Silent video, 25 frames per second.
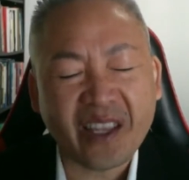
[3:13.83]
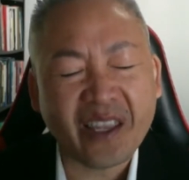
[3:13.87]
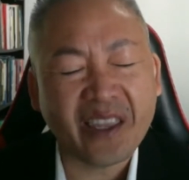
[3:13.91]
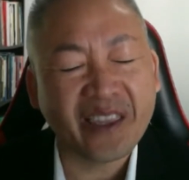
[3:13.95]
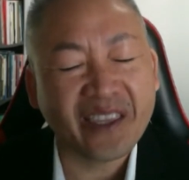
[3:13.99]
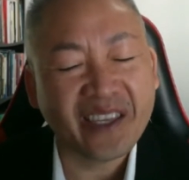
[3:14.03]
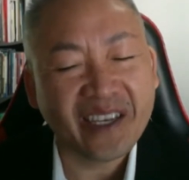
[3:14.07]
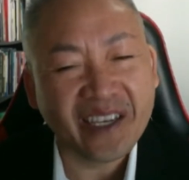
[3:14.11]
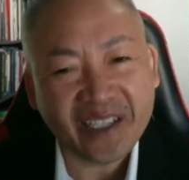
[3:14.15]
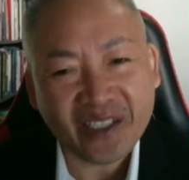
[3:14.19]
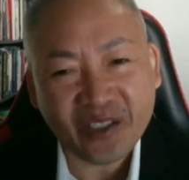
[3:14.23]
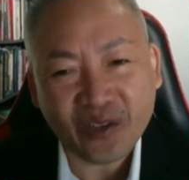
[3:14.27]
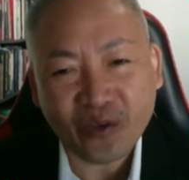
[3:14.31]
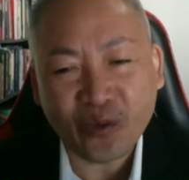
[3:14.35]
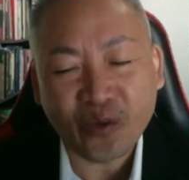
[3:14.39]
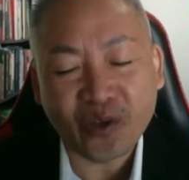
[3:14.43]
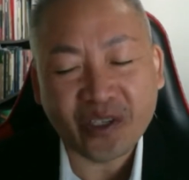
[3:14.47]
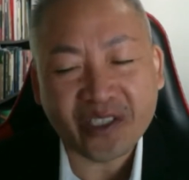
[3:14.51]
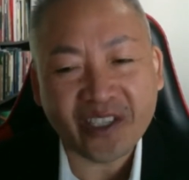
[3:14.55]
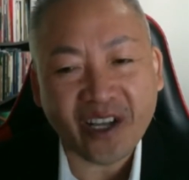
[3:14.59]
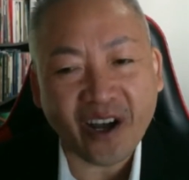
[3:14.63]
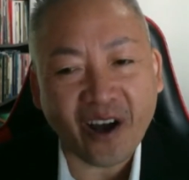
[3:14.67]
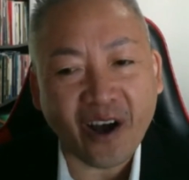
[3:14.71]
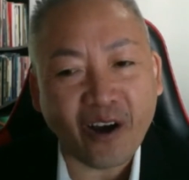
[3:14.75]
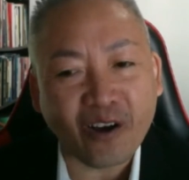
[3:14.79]
This was
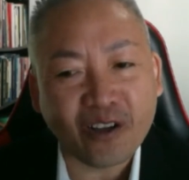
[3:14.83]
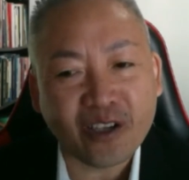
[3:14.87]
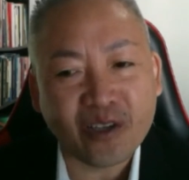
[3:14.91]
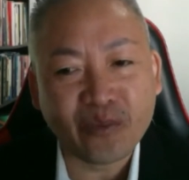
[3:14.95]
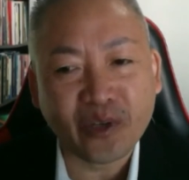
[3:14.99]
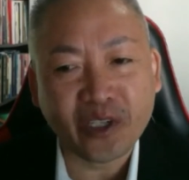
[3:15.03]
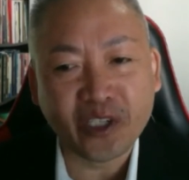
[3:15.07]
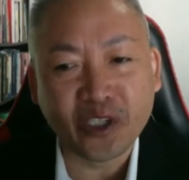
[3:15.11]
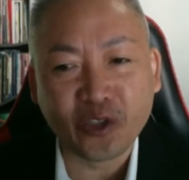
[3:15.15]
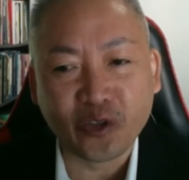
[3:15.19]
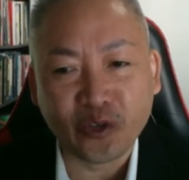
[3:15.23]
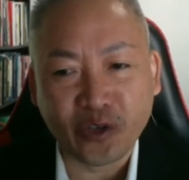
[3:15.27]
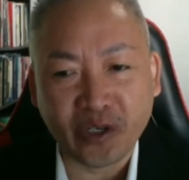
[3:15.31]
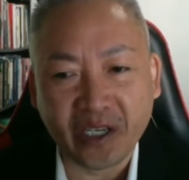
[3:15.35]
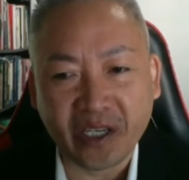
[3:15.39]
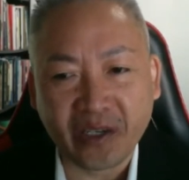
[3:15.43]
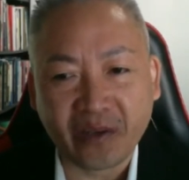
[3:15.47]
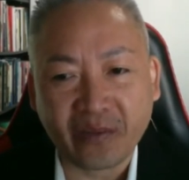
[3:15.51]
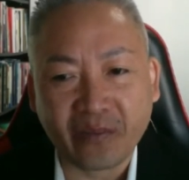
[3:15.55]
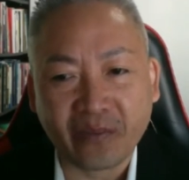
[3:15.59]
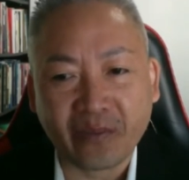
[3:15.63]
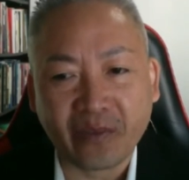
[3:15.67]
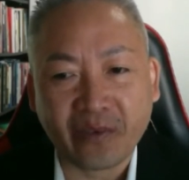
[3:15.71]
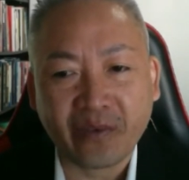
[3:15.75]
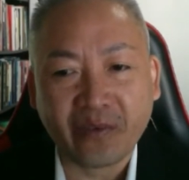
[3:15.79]
the ultimate
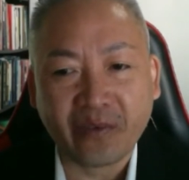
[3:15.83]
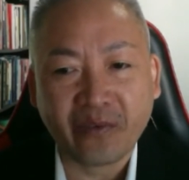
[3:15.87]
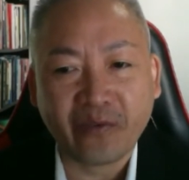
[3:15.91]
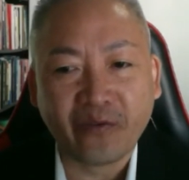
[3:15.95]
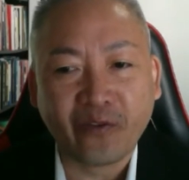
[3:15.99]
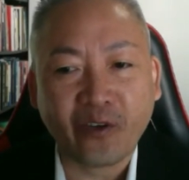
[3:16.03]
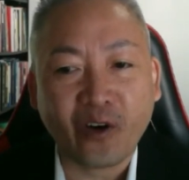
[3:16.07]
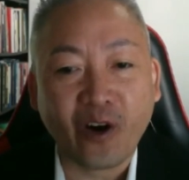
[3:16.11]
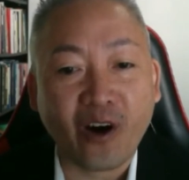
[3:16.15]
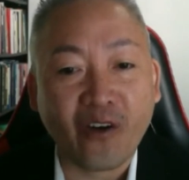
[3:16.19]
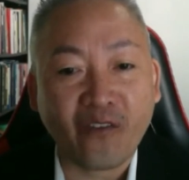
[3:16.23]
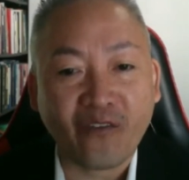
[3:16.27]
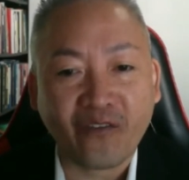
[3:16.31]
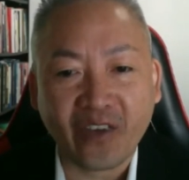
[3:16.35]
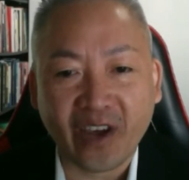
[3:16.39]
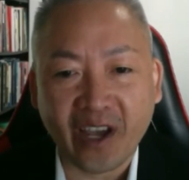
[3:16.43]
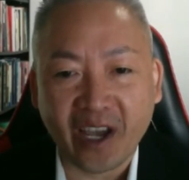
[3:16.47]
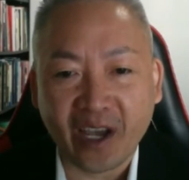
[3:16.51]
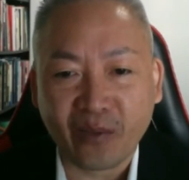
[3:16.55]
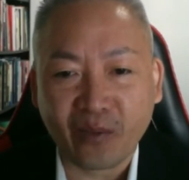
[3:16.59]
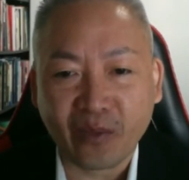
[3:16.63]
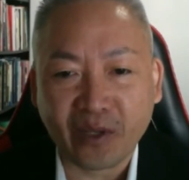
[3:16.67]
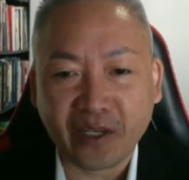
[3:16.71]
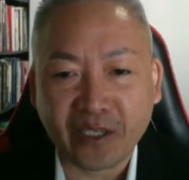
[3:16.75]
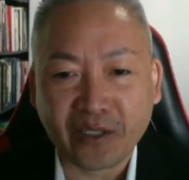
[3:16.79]
dream for our
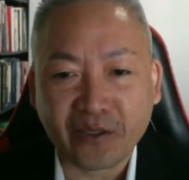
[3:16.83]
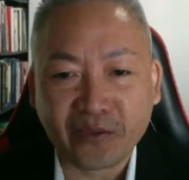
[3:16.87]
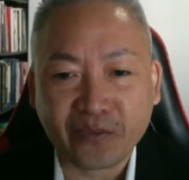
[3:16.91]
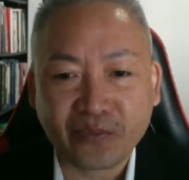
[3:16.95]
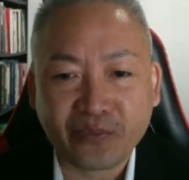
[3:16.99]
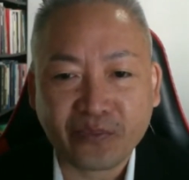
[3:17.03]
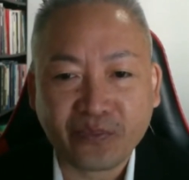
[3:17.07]
family.